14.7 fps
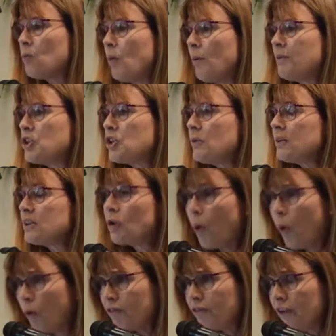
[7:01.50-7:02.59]
woman. She was an
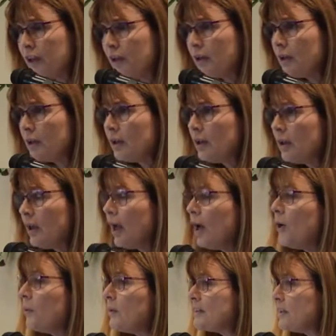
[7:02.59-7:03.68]
orphan
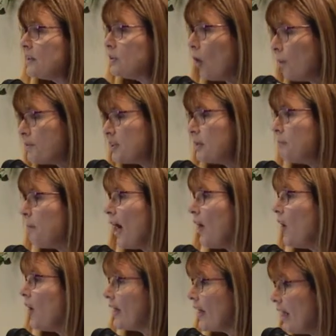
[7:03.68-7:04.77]
who was adopted by
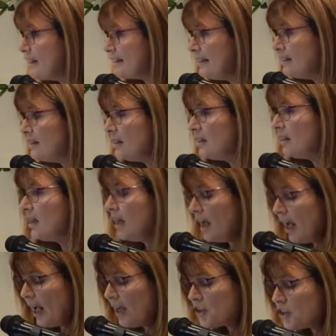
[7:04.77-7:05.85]
her cousin.
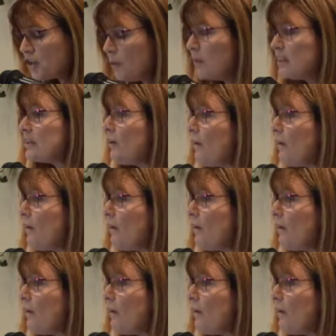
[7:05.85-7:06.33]
And she was